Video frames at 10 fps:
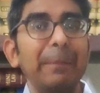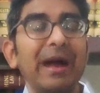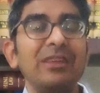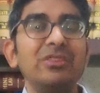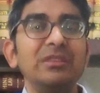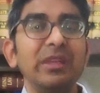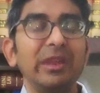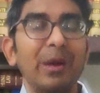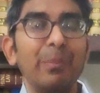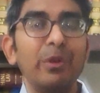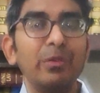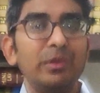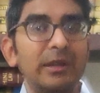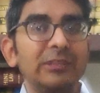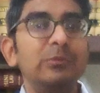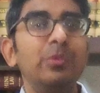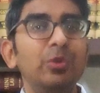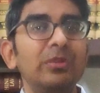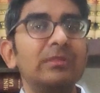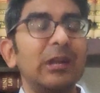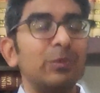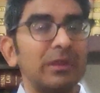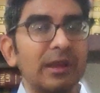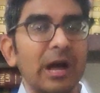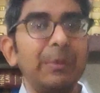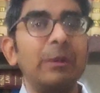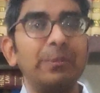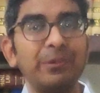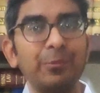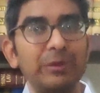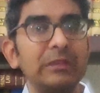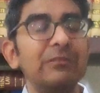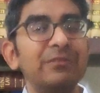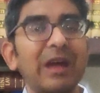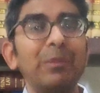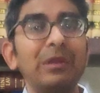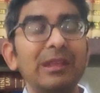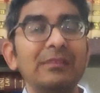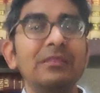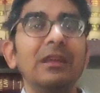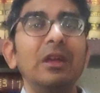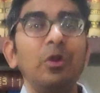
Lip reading: Imagine the number of disputes that will come up within families